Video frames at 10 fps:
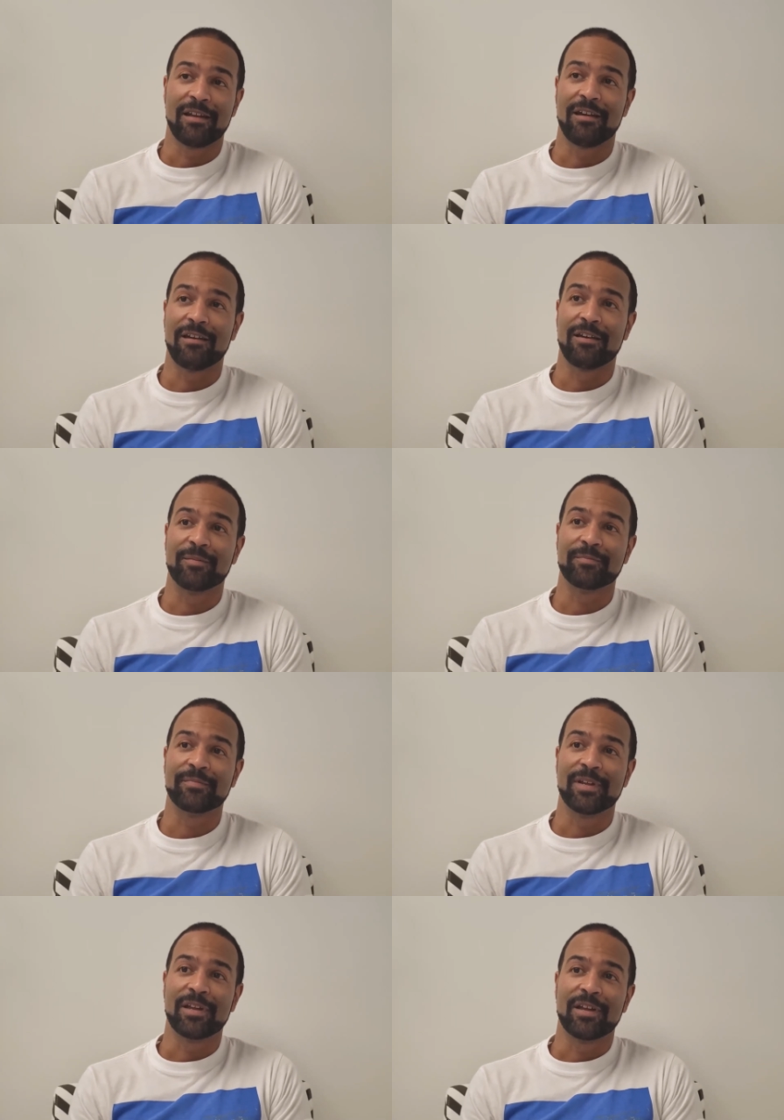Um,
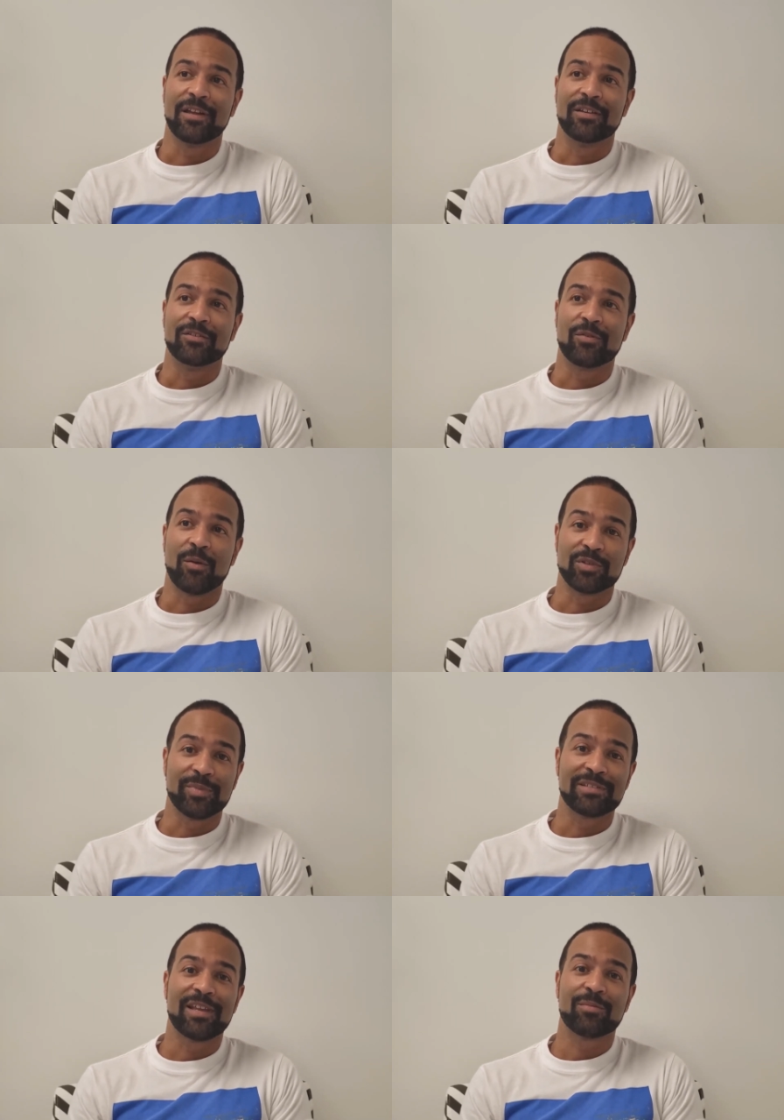so I was a
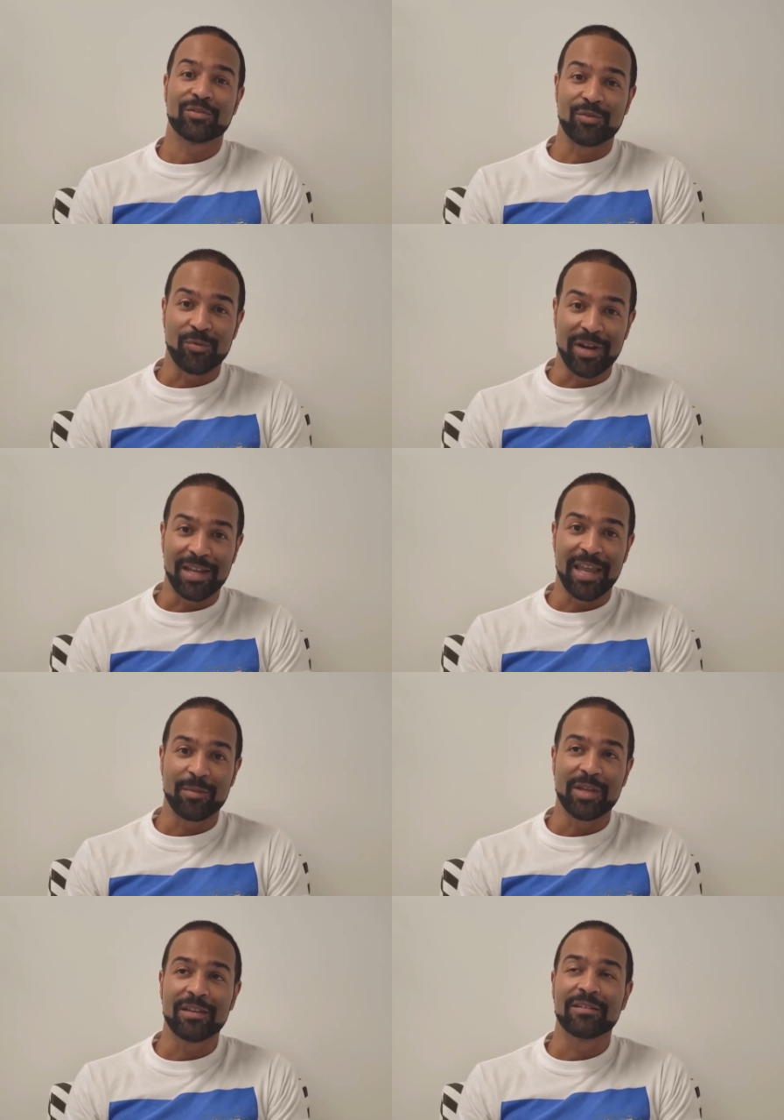bit skeptical when I
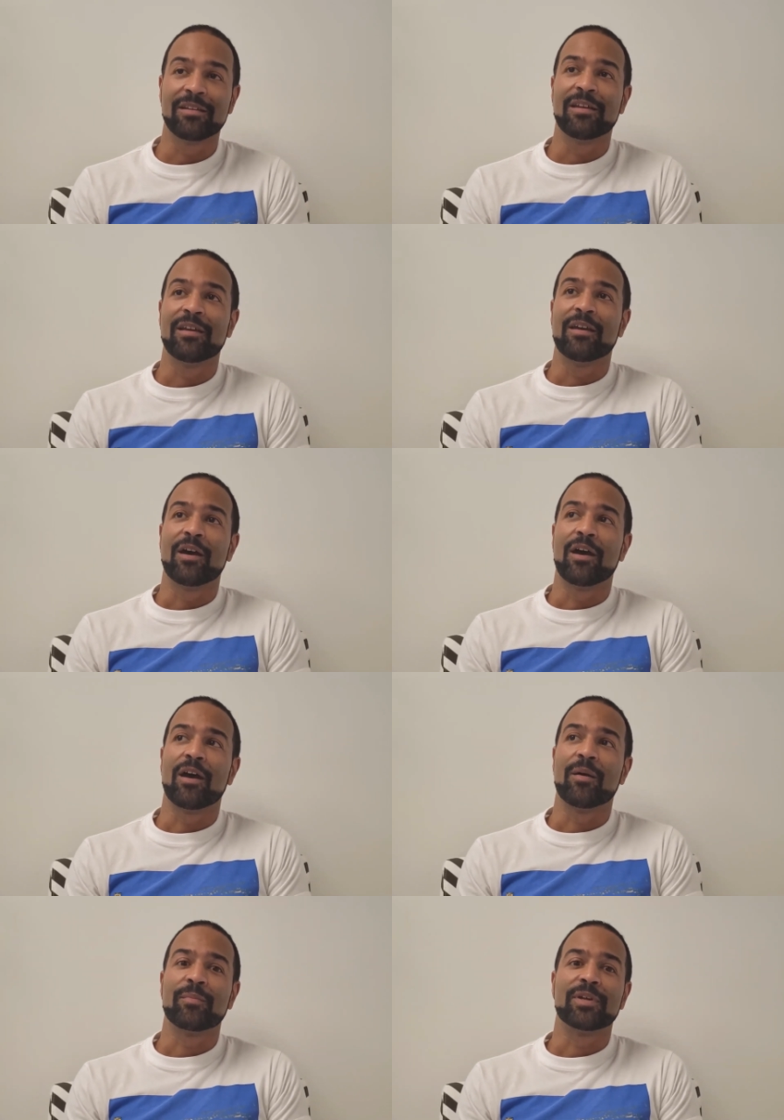came in,
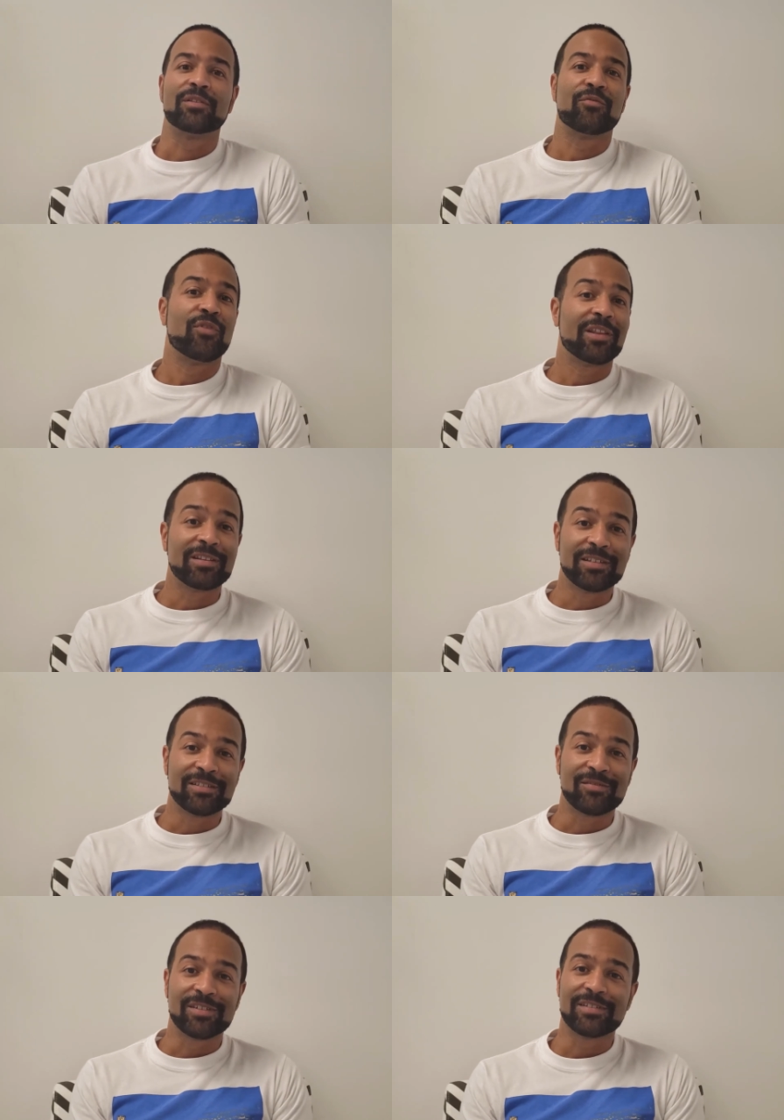um, but the friendliness
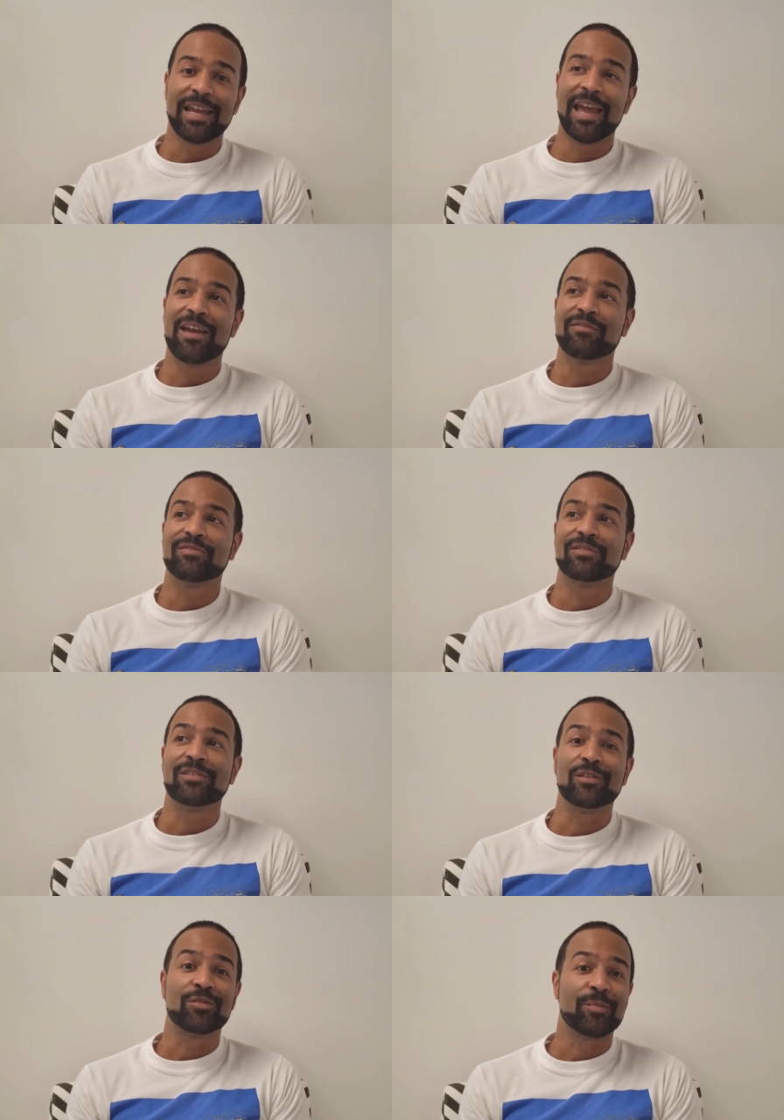of the staff,
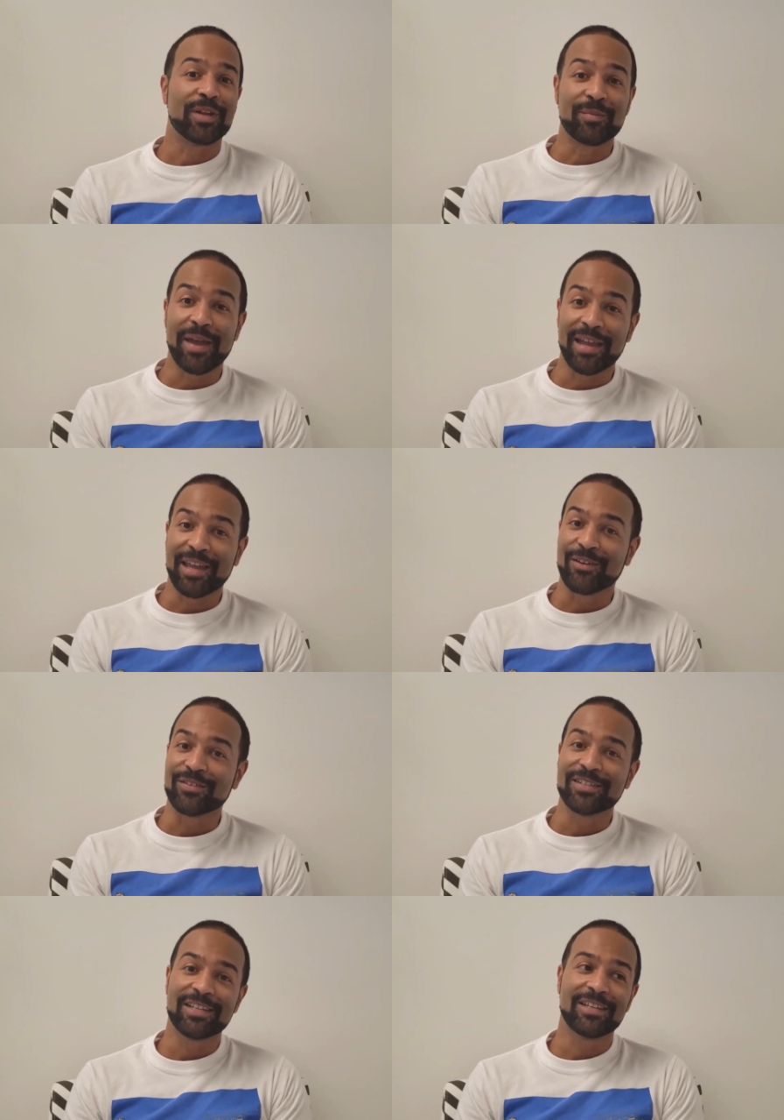the little money back
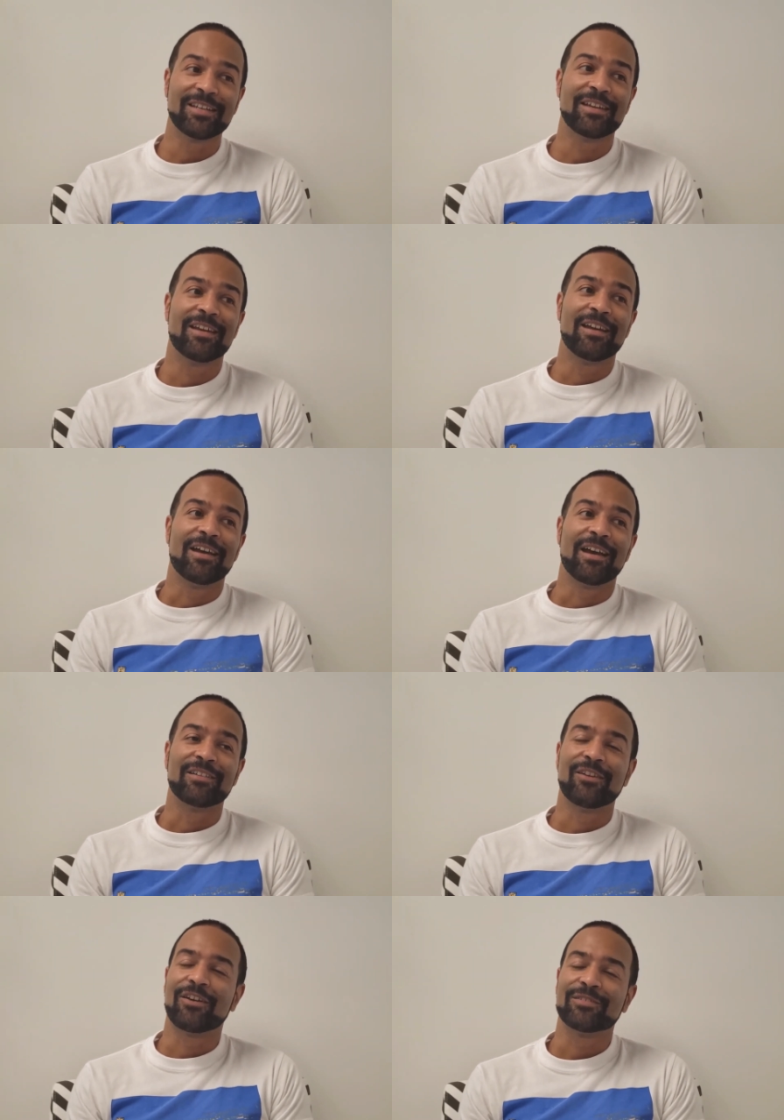guarantee, I
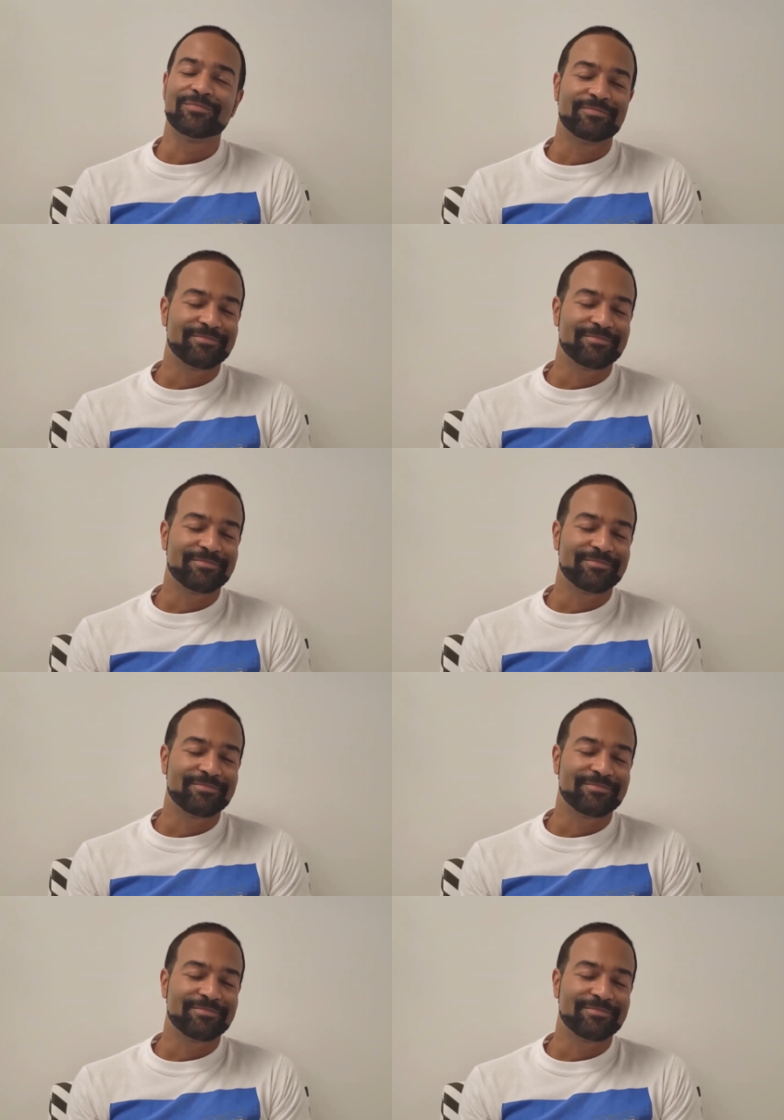thought